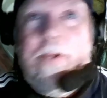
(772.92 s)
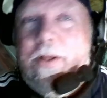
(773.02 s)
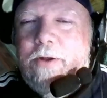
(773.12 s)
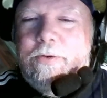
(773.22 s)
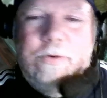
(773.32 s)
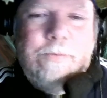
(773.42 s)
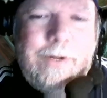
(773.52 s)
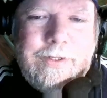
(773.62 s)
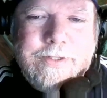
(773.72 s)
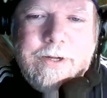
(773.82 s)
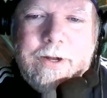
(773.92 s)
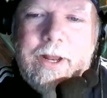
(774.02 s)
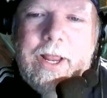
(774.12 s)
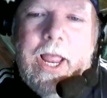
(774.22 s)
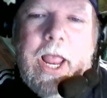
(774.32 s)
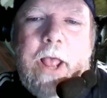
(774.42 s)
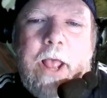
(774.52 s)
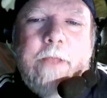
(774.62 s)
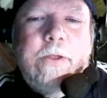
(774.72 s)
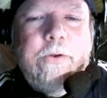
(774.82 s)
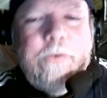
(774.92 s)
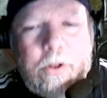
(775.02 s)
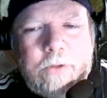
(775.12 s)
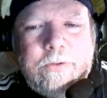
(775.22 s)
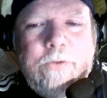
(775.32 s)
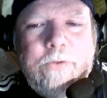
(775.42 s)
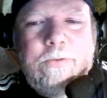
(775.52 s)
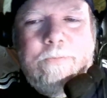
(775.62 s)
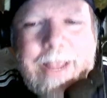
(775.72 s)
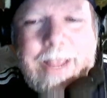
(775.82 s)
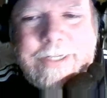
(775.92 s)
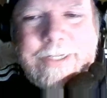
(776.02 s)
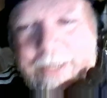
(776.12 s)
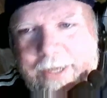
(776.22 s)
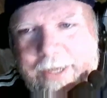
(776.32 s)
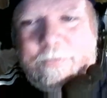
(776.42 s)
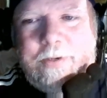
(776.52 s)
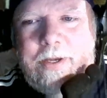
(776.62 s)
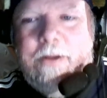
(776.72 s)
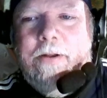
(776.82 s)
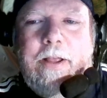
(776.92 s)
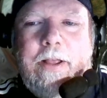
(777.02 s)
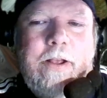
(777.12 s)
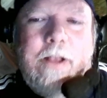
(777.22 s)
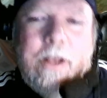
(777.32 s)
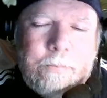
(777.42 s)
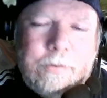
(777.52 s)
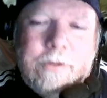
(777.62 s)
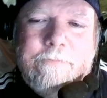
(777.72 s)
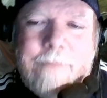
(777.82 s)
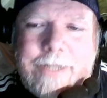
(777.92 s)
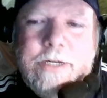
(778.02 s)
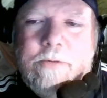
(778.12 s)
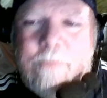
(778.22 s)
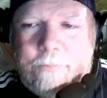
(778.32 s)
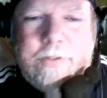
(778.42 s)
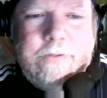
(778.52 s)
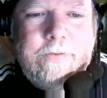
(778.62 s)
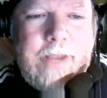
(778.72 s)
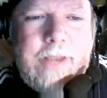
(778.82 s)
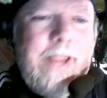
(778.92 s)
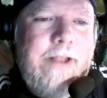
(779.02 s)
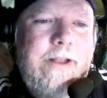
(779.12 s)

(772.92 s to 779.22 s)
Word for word: R two monster. There's also some magic items here, a couple of magic weapons, and a